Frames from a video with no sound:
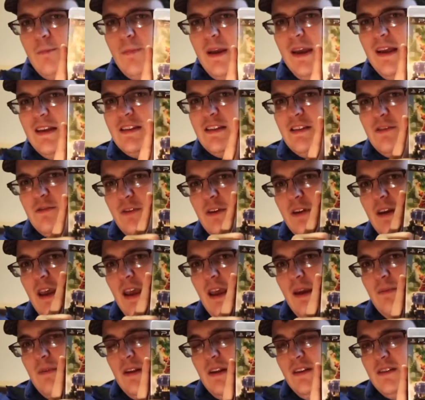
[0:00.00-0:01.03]
PS3
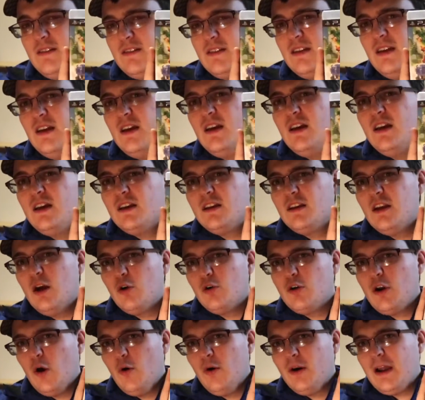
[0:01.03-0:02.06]
game and it's
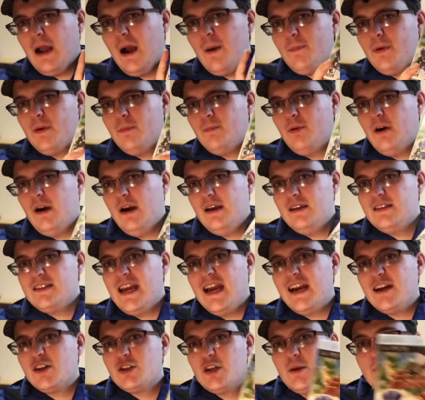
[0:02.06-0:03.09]
going up in price.
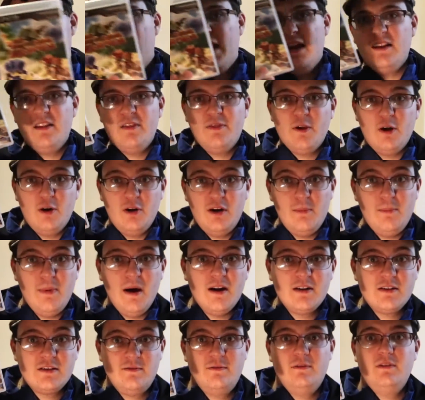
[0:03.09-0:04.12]
I actually paid
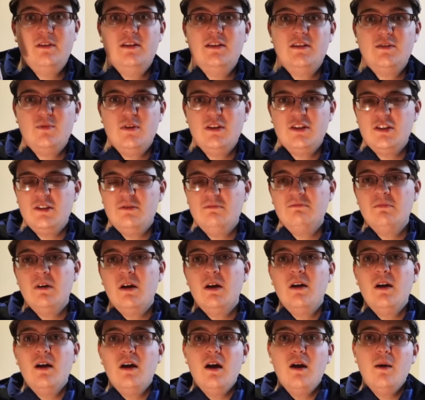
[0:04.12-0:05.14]
$30 for this, which
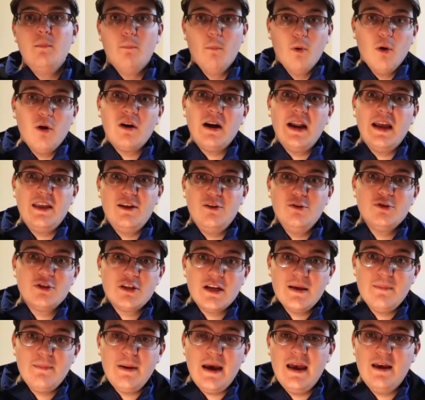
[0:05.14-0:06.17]
more than I
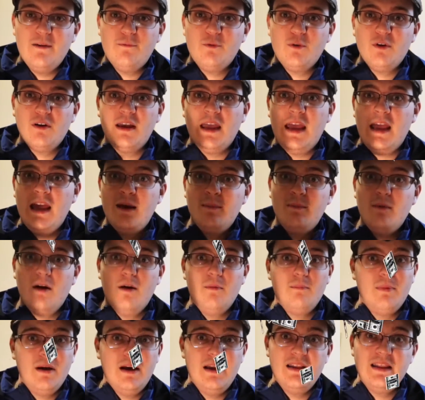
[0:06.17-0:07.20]
usually pay for a game,
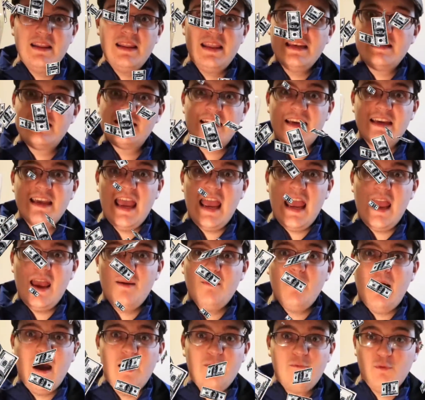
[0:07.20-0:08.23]
but this is a
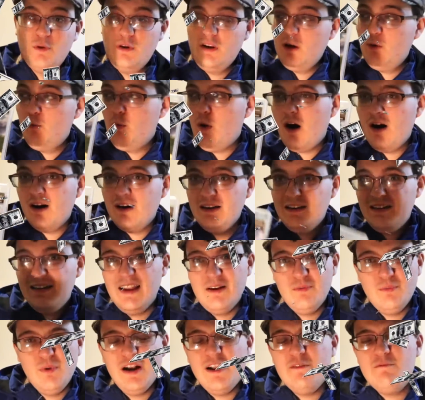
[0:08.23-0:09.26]
game I've really wanted
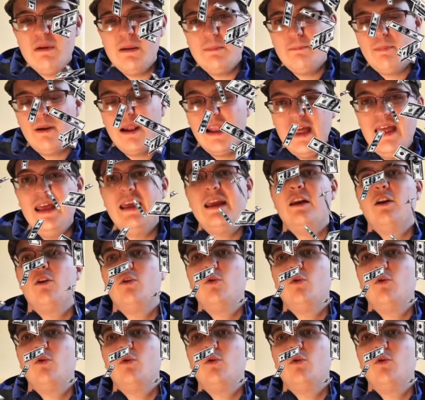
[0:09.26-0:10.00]
and one I've been playing